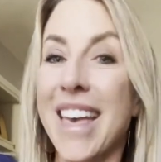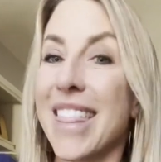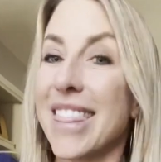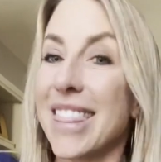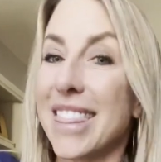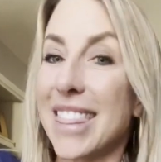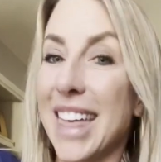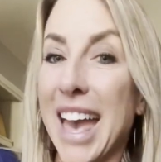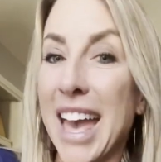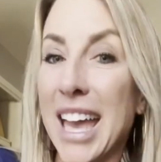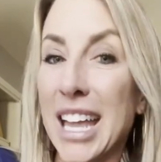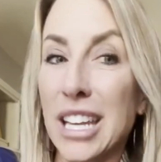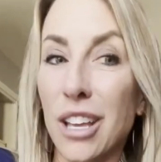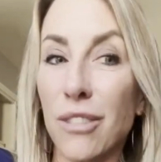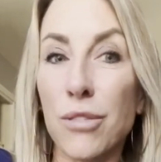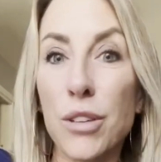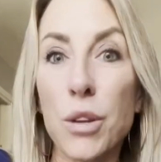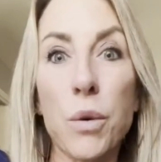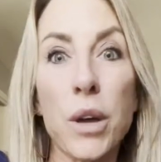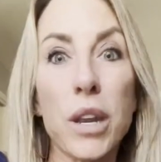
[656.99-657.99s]
Then if
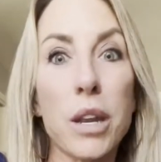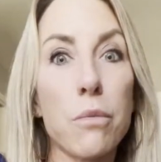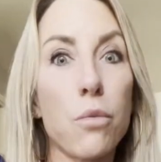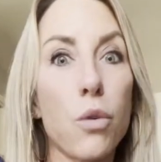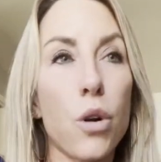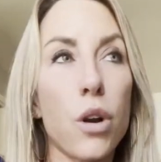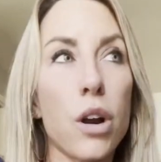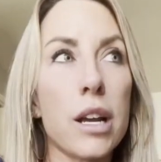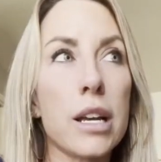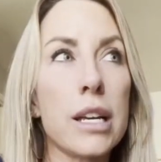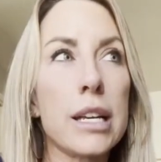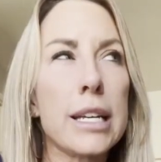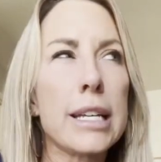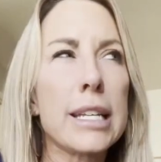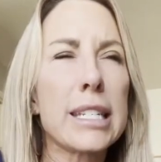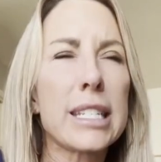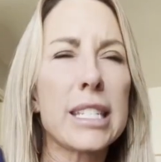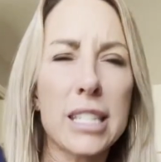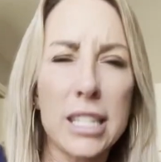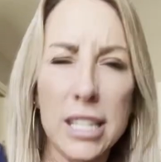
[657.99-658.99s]
you want a more
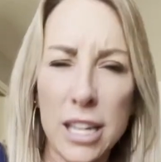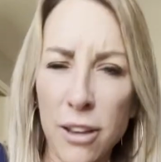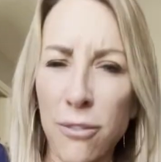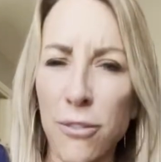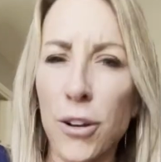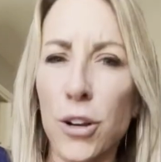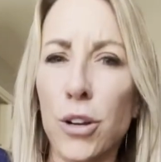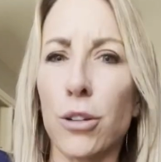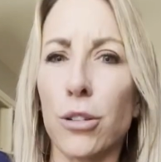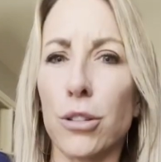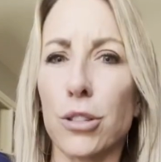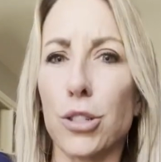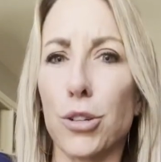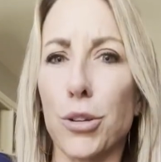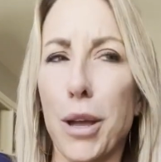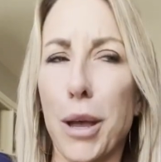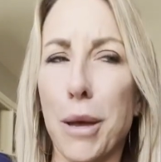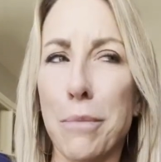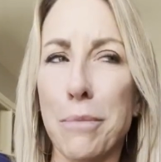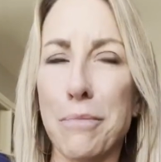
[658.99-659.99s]
difficult
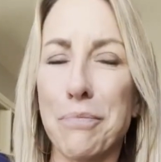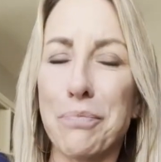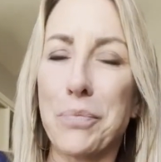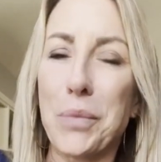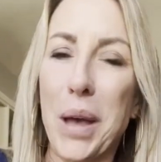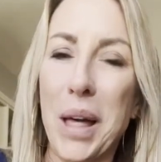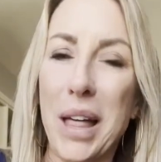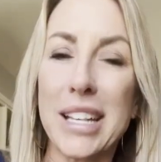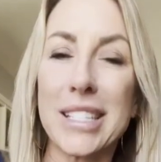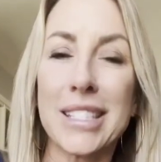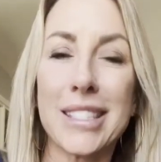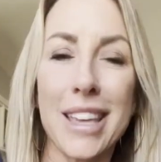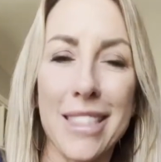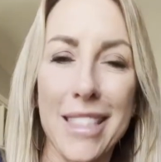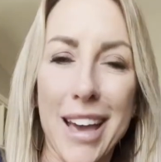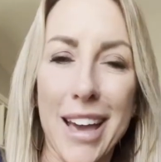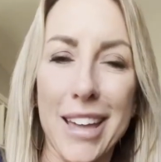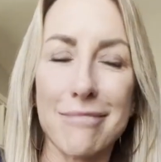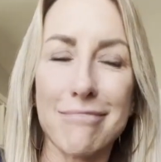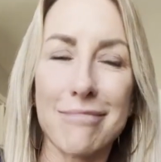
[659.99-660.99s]
trip, well, I say
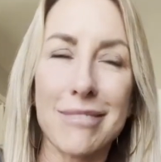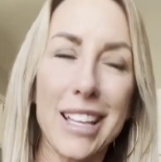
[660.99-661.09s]
that